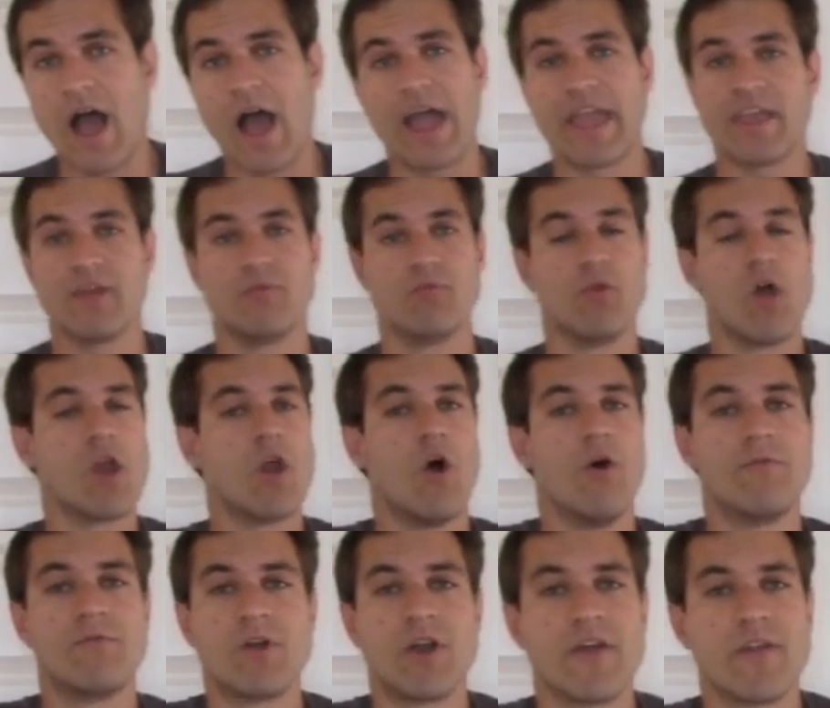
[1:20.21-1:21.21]
I can run
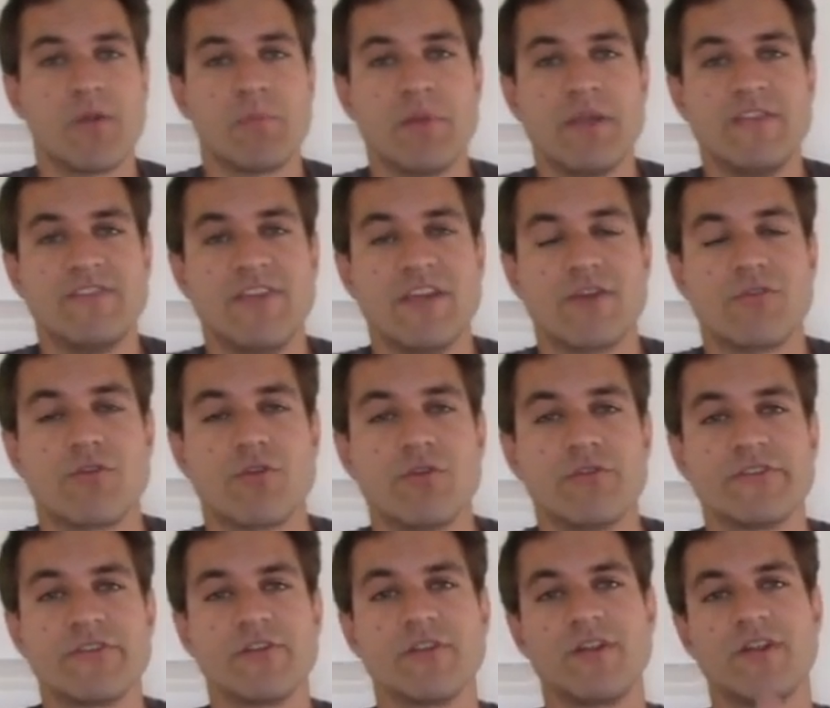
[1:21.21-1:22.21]
over another PT
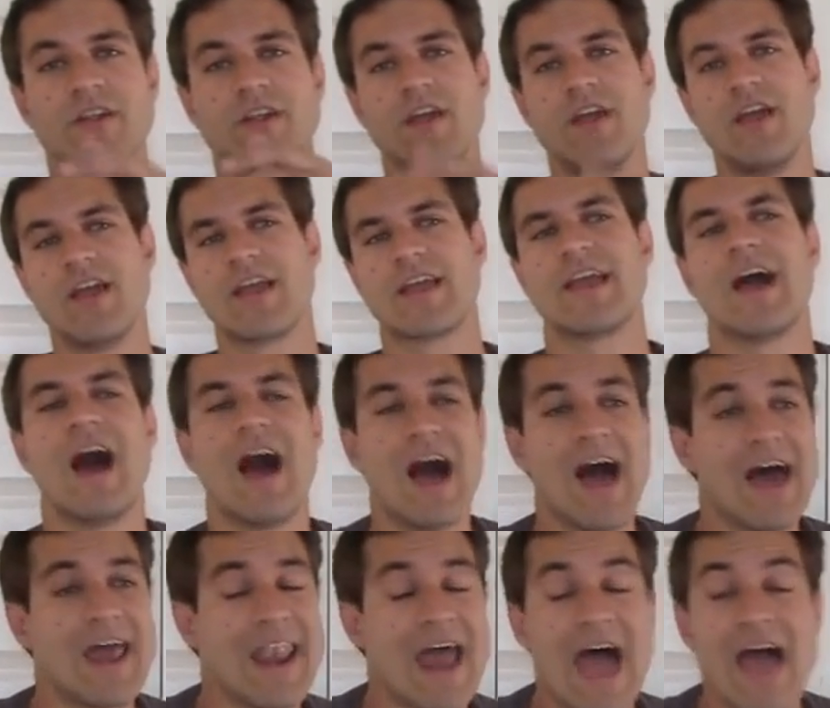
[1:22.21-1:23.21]
Cruiser.
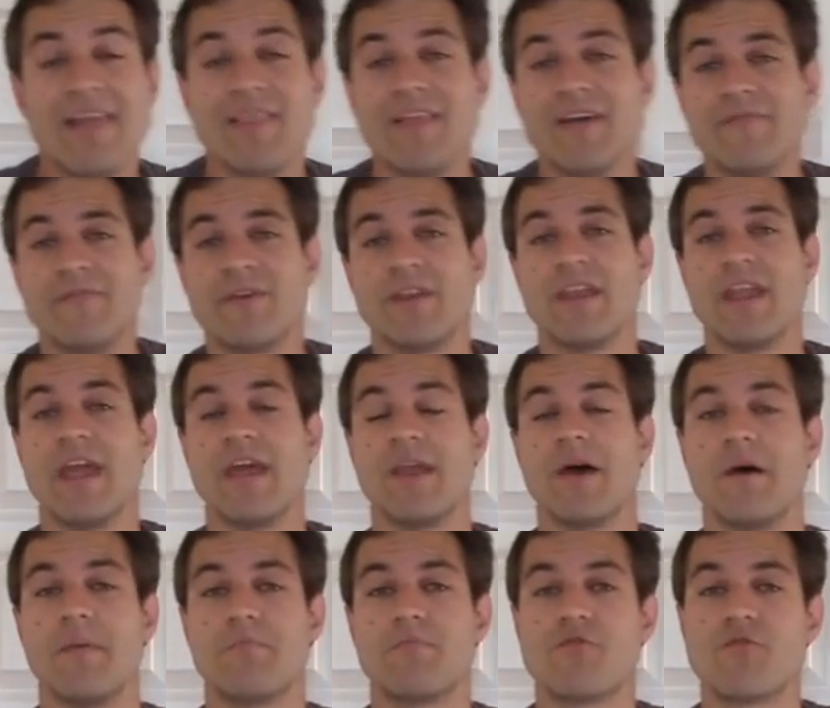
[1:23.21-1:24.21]
Con, I live in
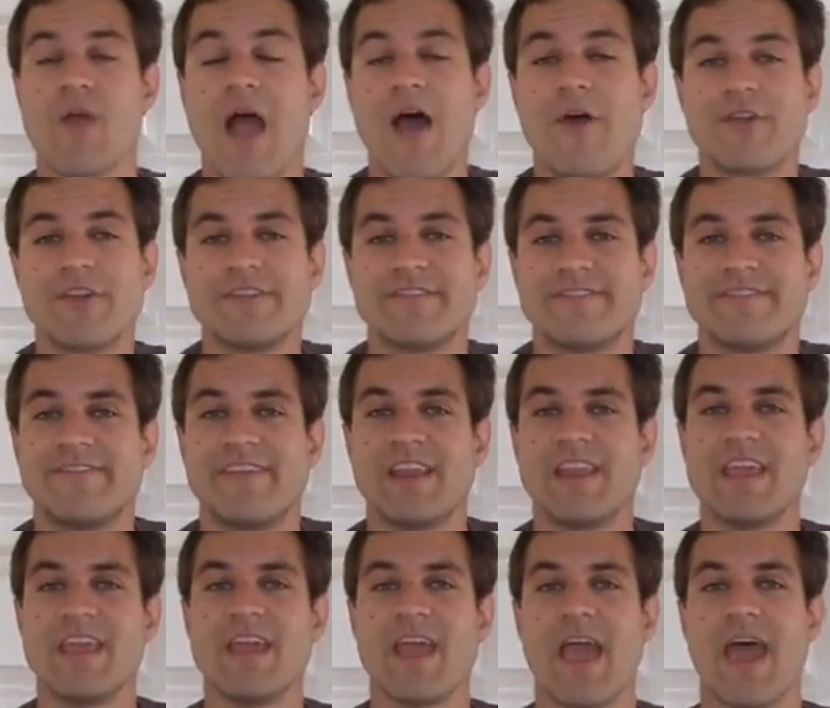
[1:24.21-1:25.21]
a crowded
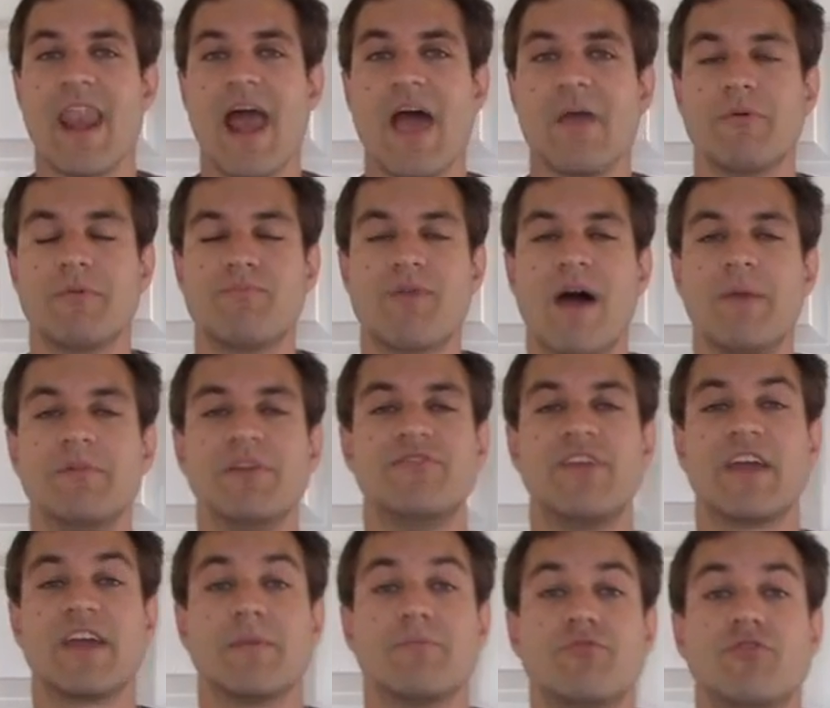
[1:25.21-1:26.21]
city and I would probably
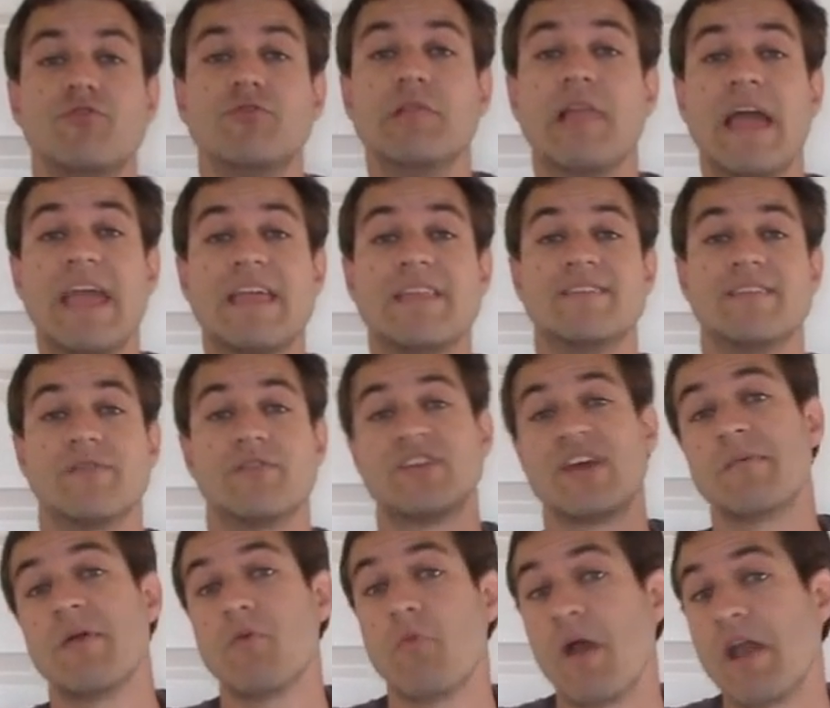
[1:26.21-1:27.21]
take up 2 lanes every
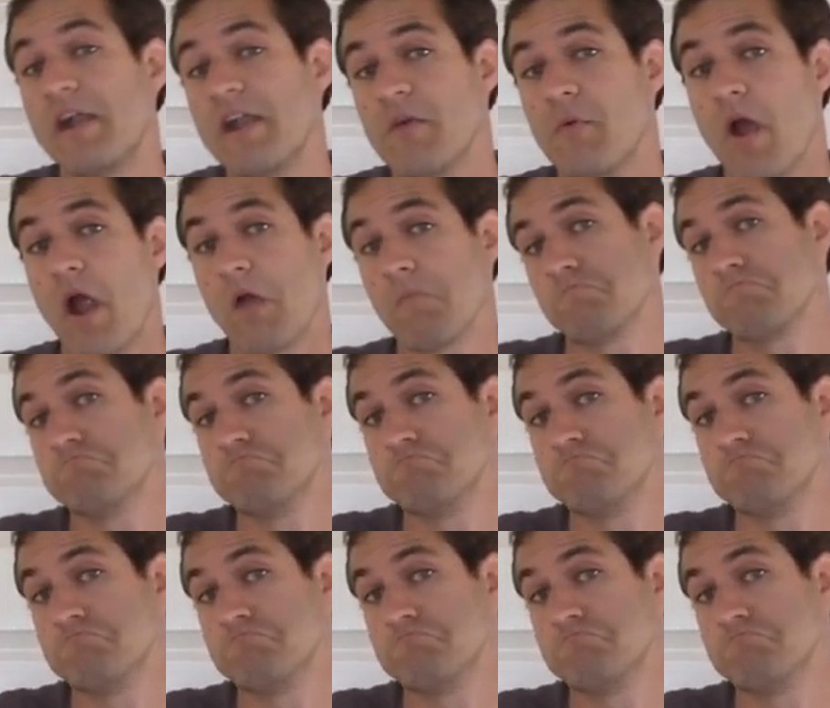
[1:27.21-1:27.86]
time I went anywhere.